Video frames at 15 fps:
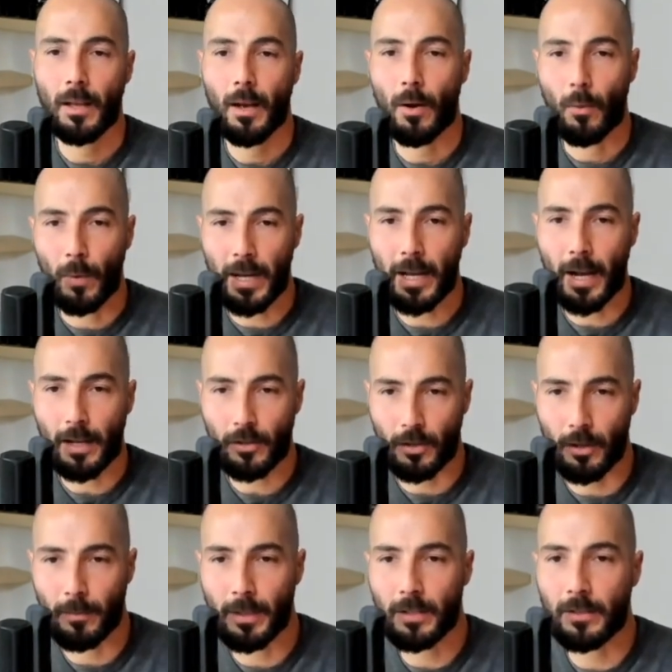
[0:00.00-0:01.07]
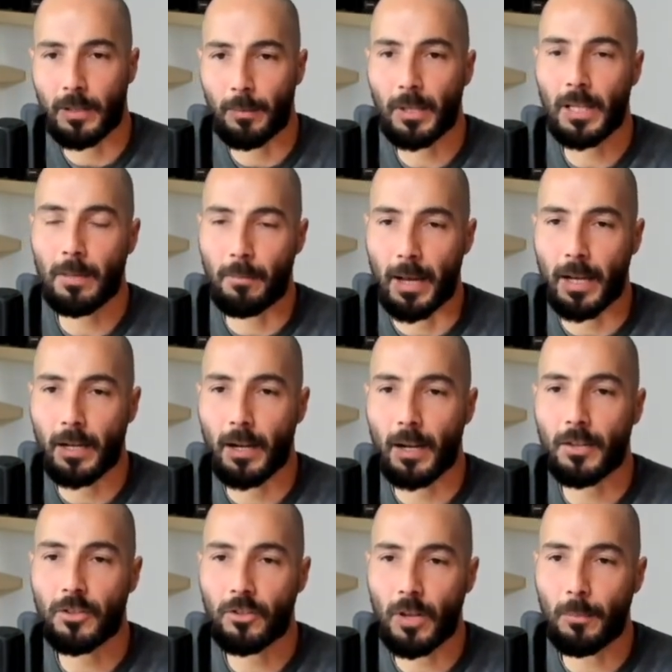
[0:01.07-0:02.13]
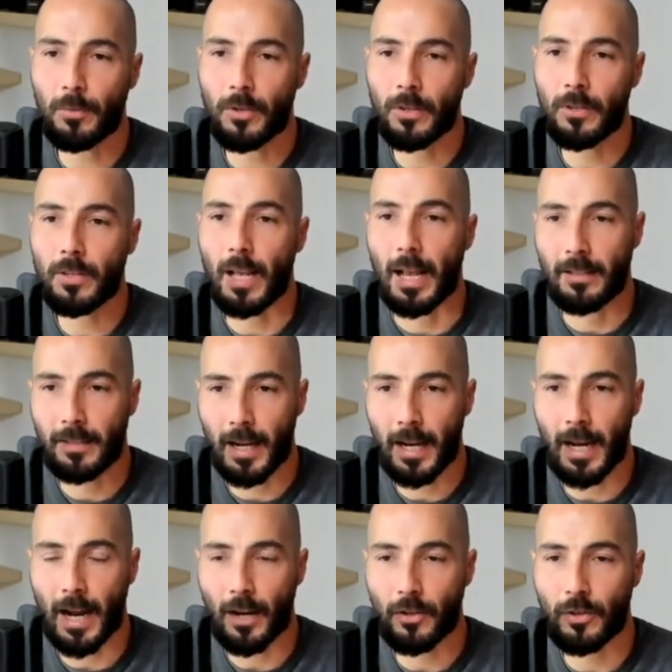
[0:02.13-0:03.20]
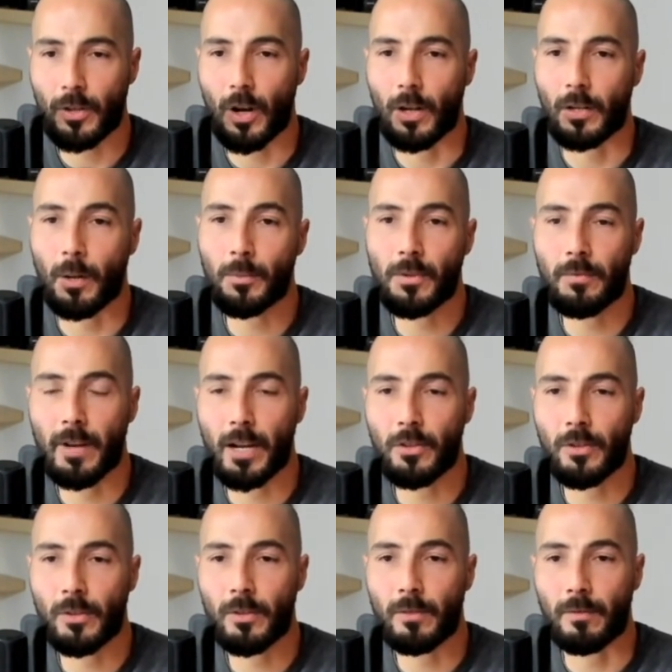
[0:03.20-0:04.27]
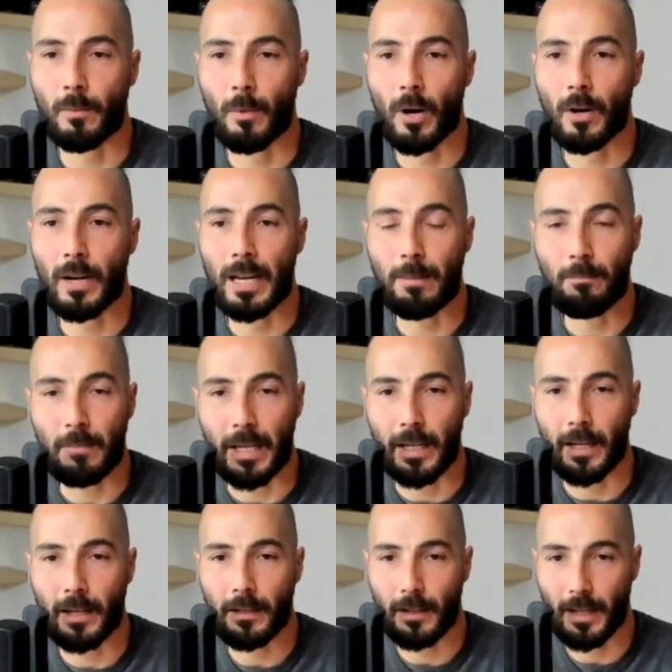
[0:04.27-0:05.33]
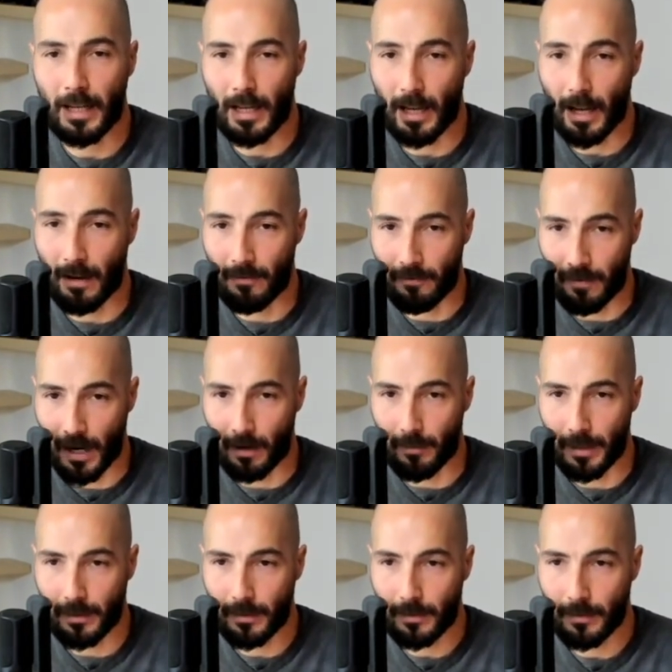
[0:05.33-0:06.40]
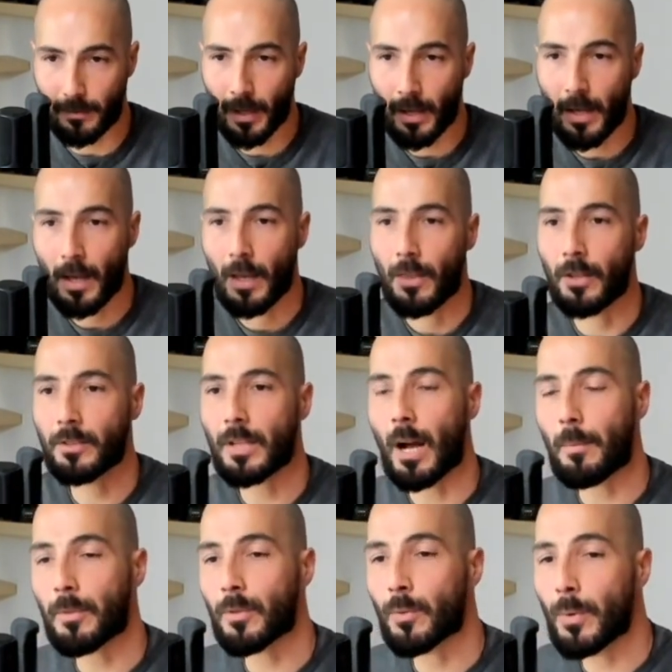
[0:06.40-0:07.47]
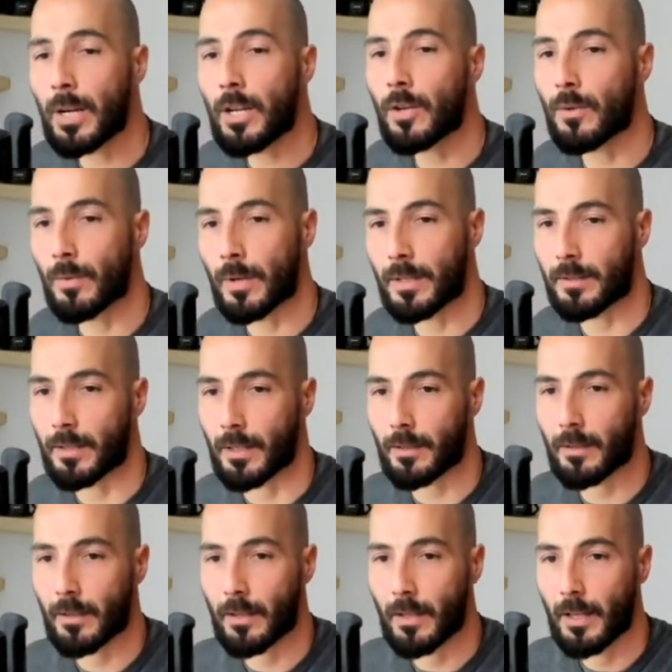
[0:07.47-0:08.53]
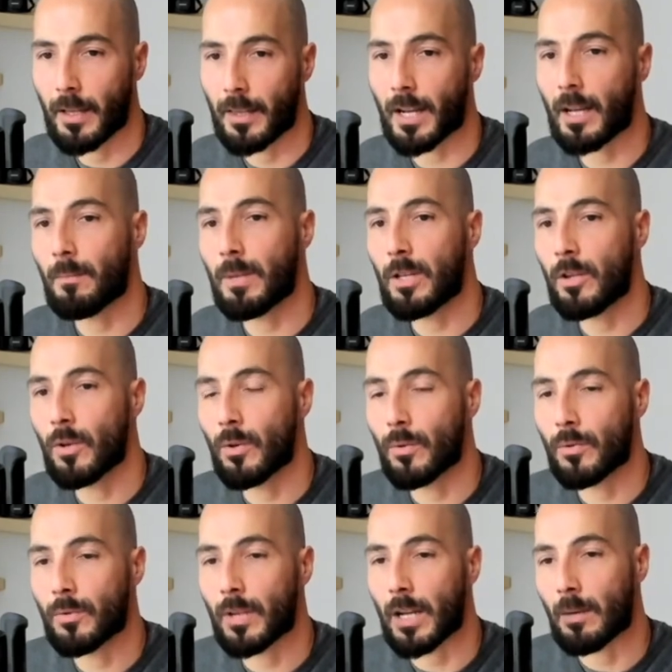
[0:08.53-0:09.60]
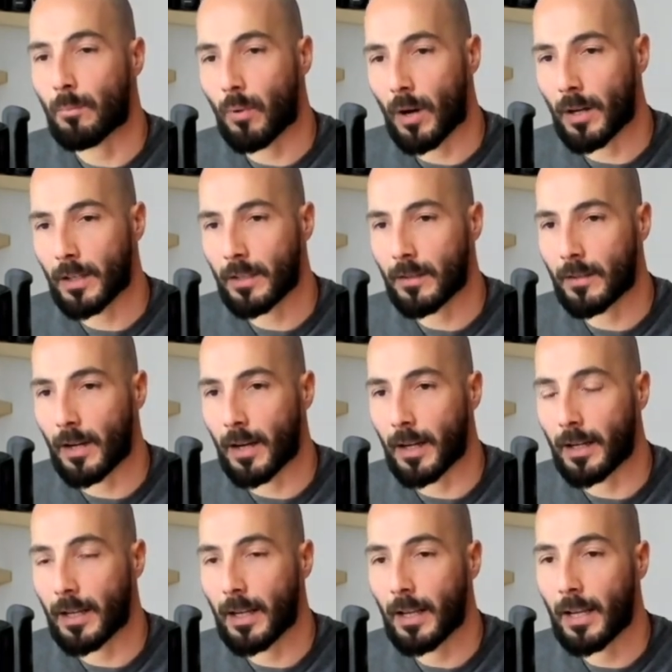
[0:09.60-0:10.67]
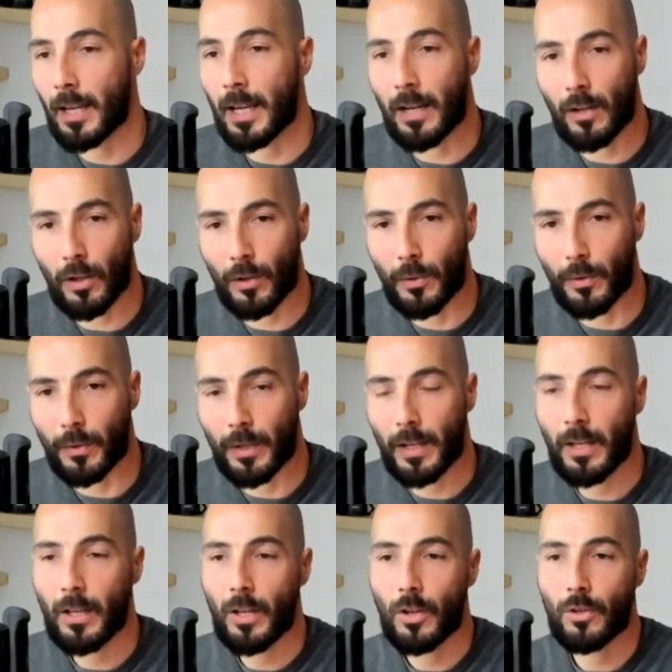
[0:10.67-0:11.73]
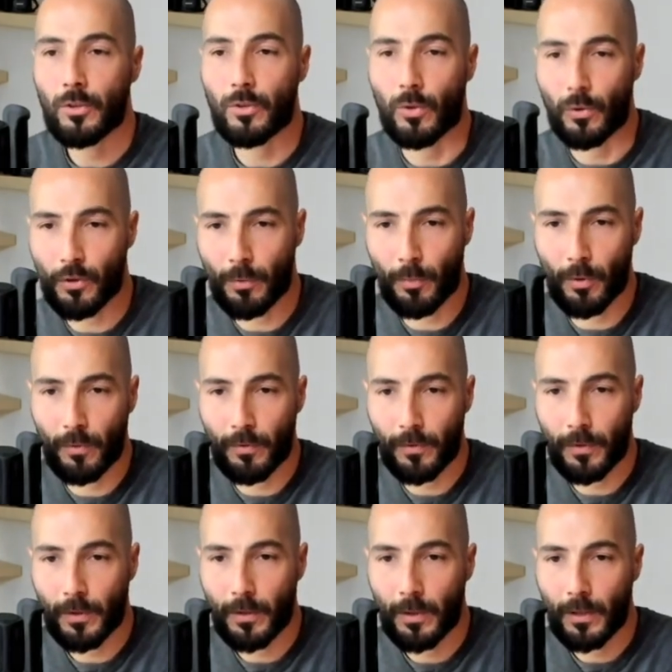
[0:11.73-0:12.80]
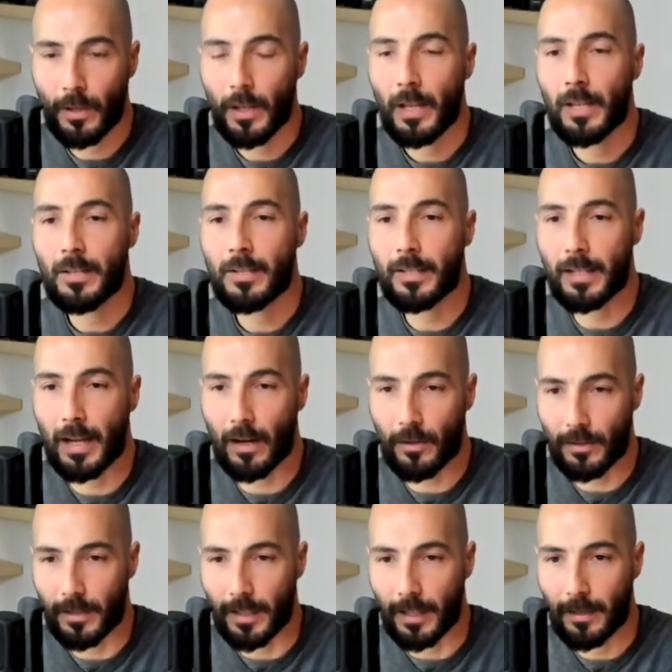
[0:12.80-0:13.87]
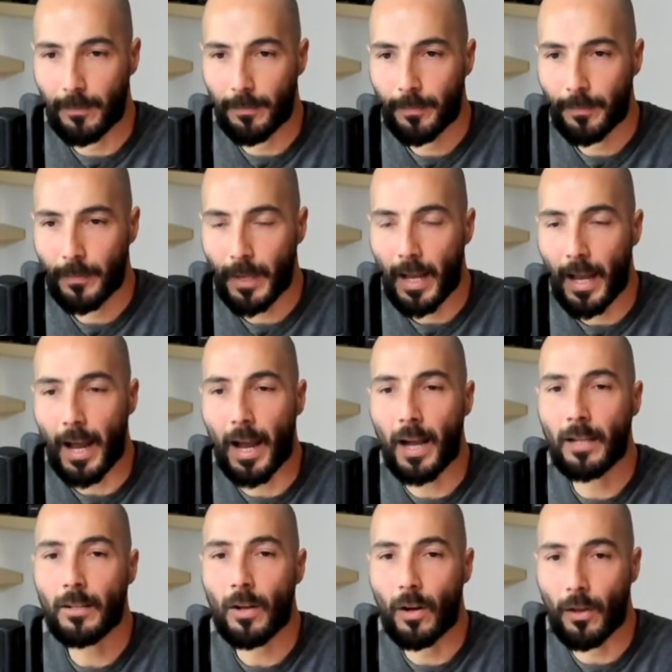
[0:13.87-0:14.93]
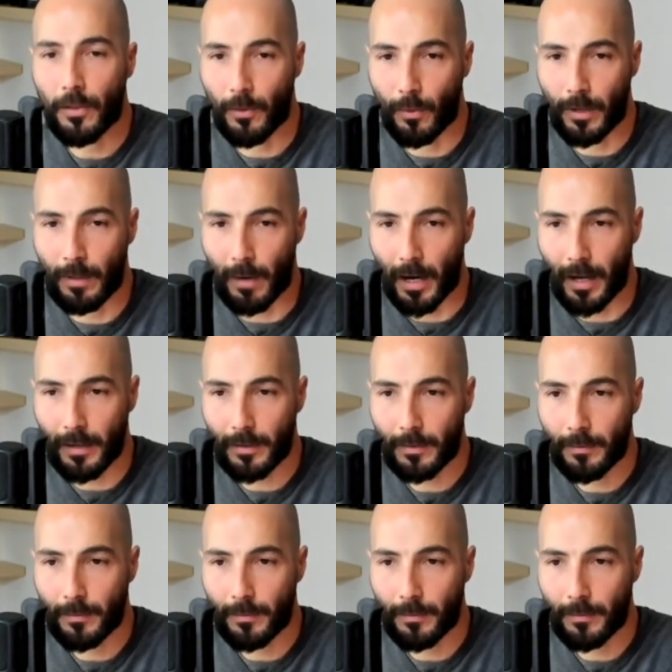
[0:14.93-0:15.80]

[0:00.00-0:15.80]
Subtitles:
We as humans typically make assumptions and take action on observations from our immediate environment. The top 3 heuristics that can be used in product design include social proof, scarcity, and authority bias.